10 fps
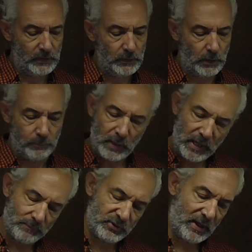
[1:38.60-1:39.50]

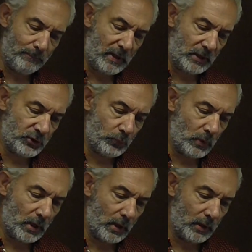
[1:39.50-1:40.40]
Perhaps get back to
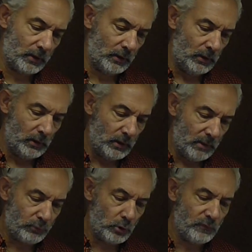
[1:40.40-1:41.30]
work,
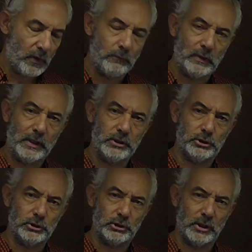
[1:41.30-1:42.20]
improve our
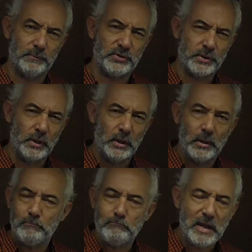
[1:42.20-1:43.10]
relationships,
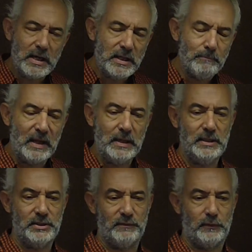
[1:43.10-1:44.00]

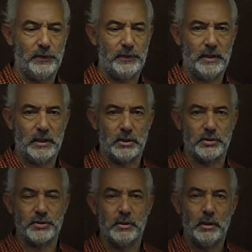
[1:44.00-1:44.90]
many different
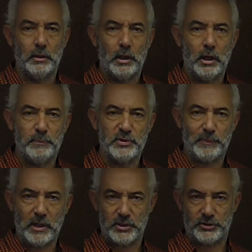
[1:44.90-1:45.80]
things. Hope is
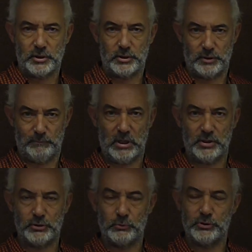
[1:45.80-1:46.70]

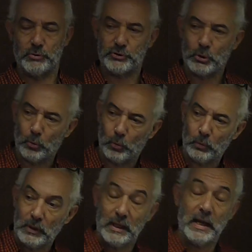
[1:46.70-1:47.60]
personal to us
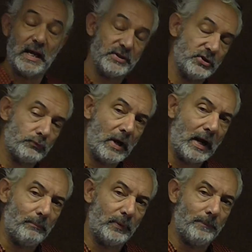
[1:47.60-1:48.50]
all, as is
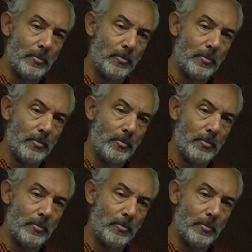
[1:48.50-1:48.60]
WRAP.